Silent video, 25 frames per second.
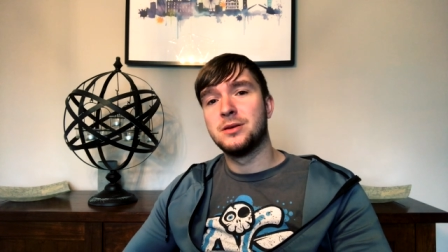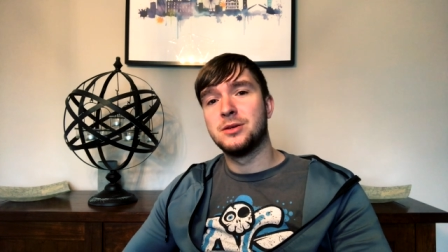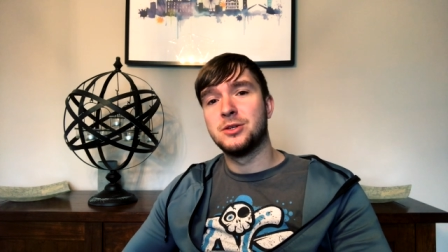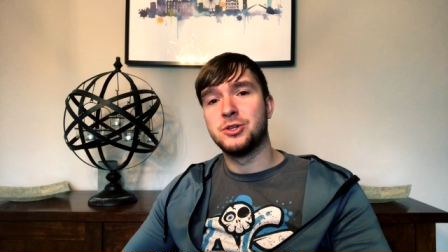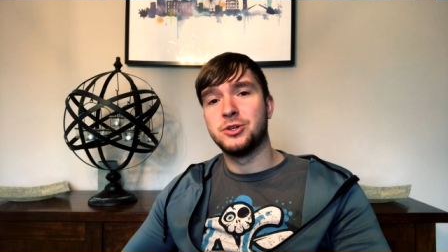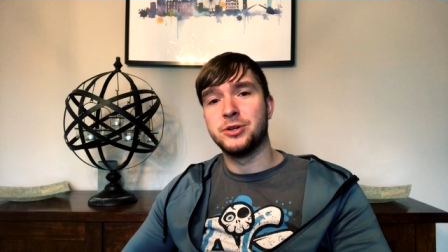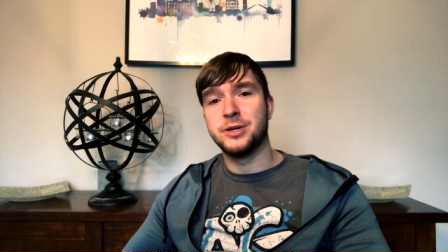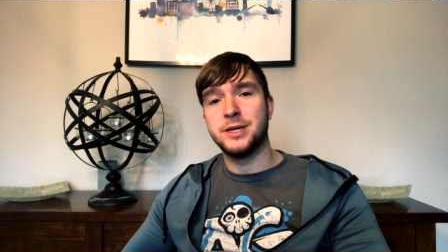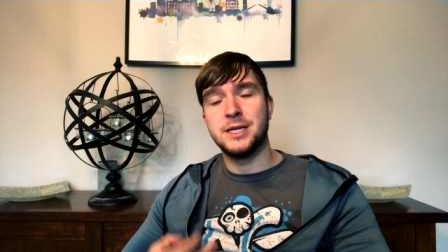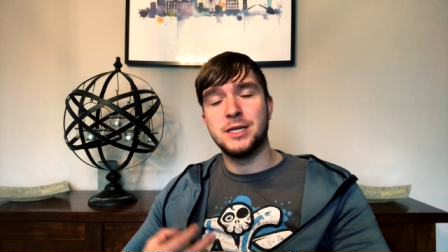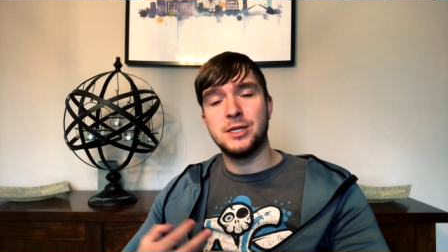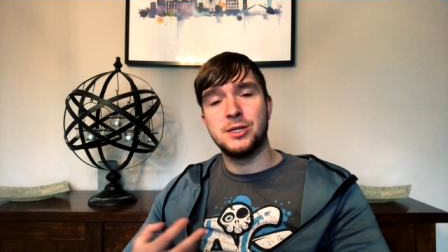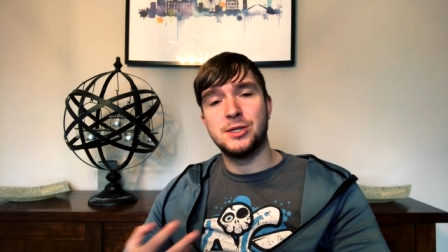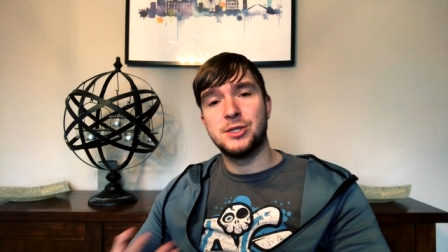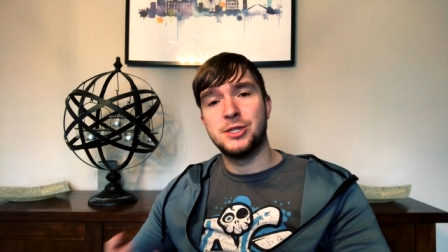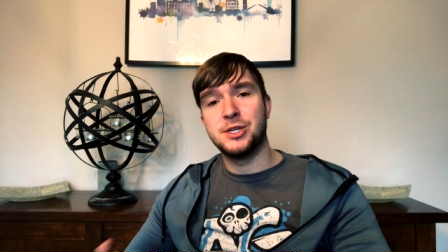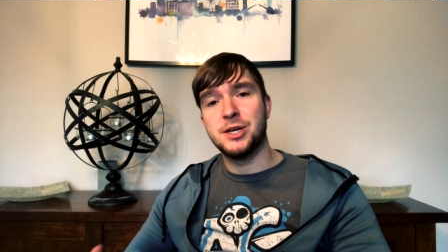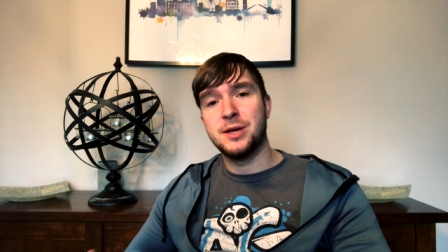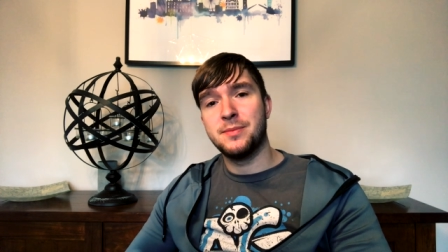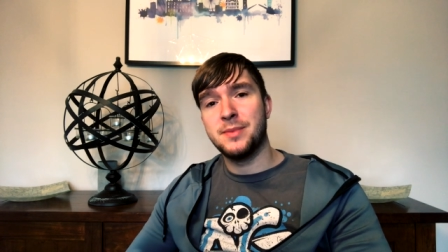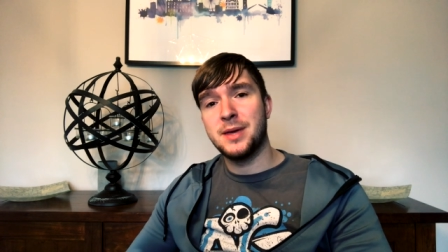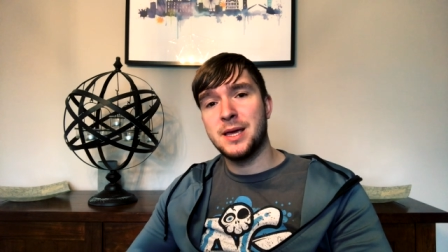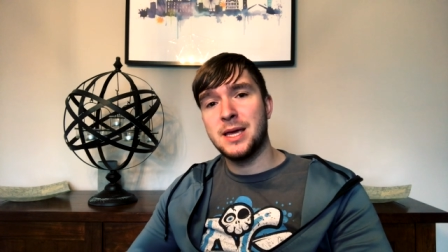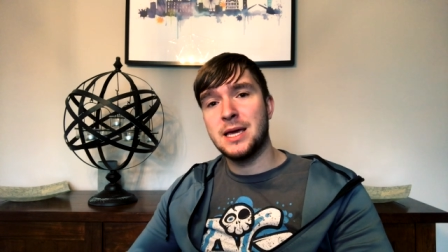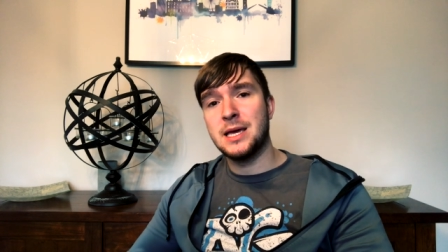treats
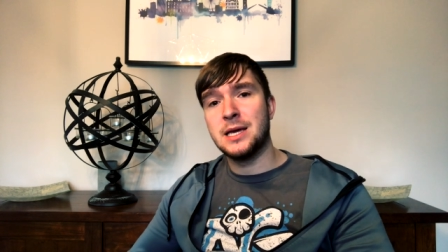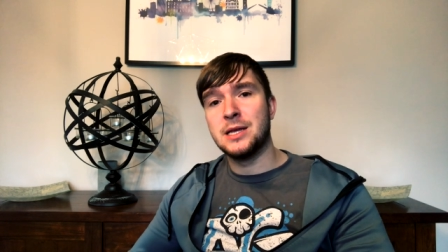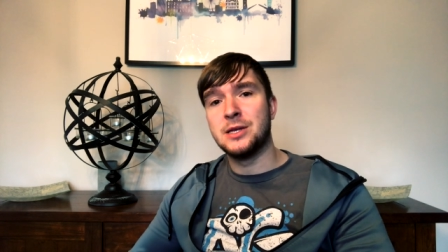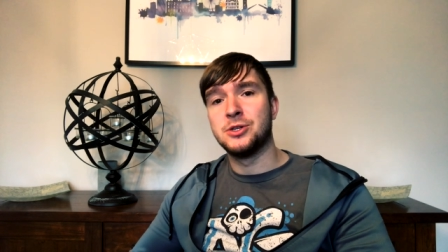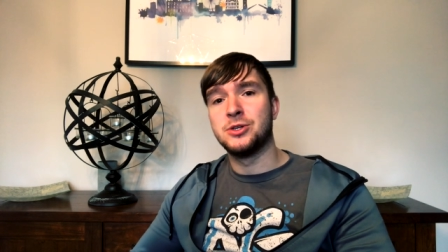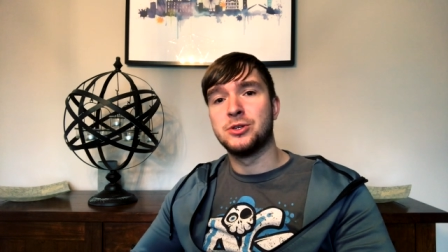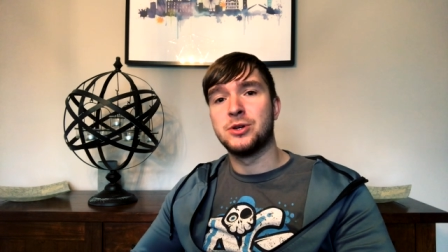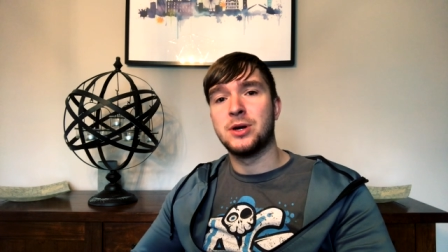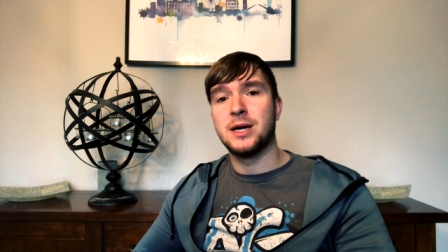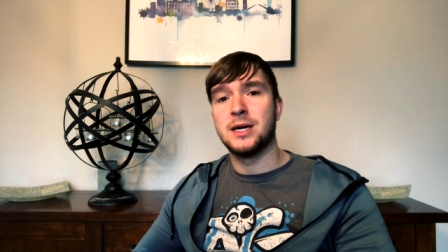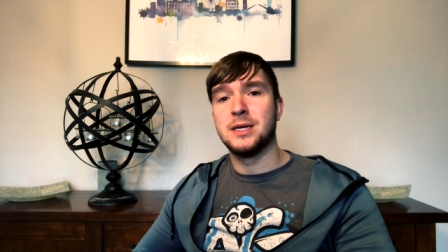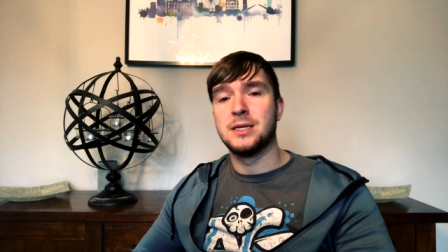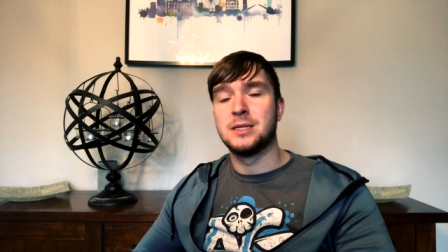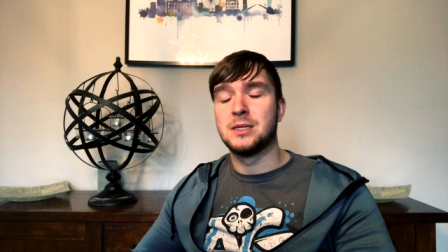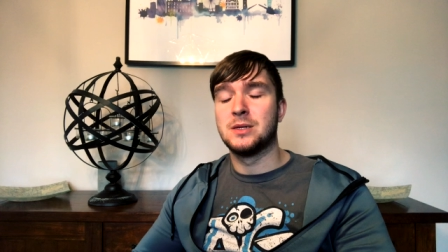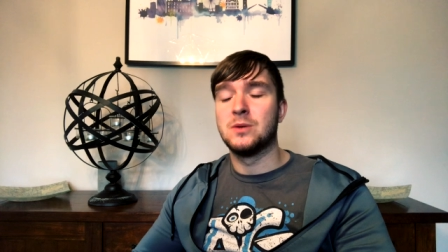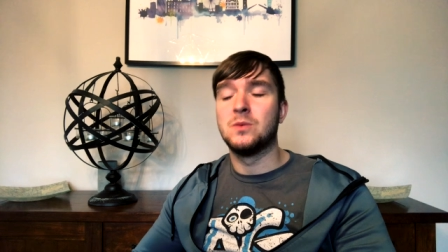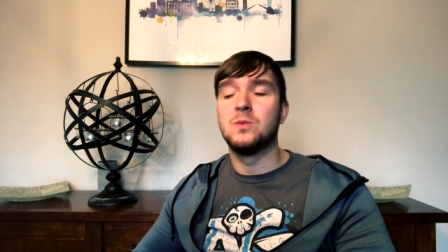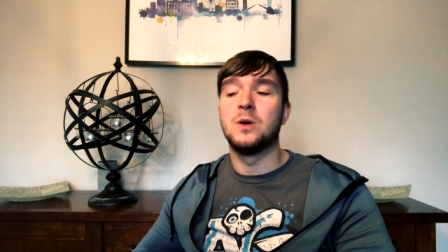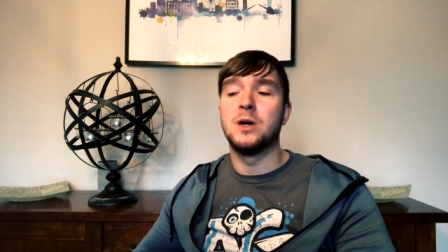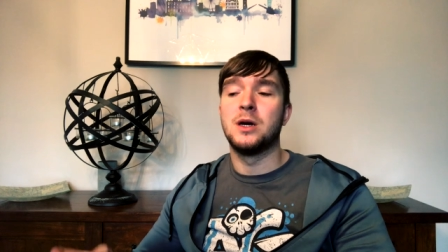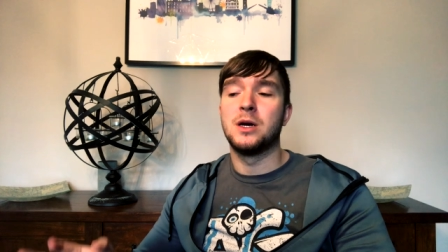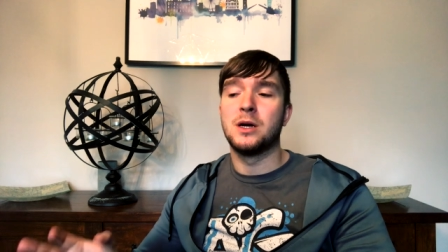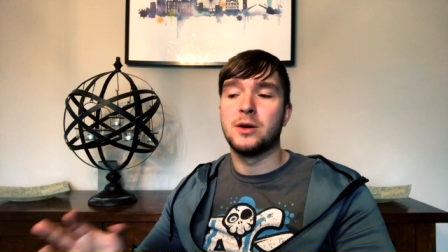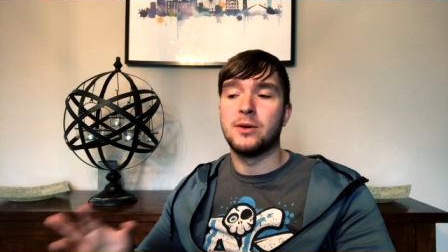Jimmy and tries to
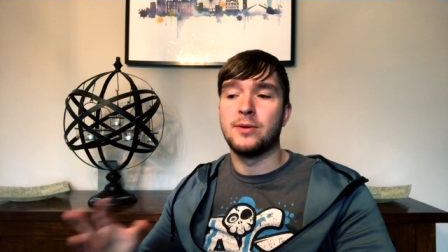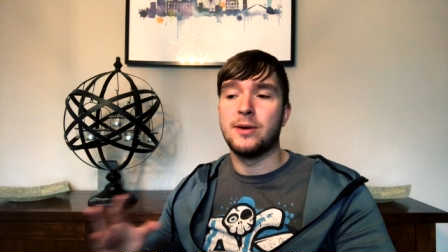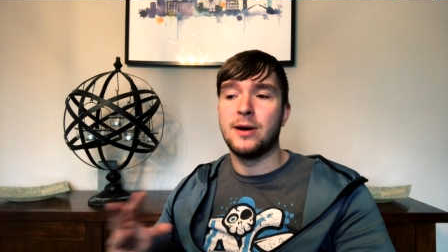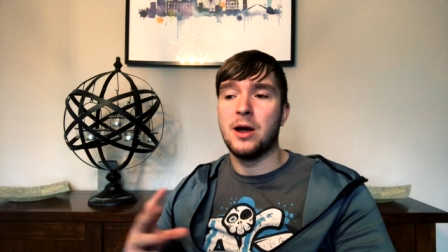work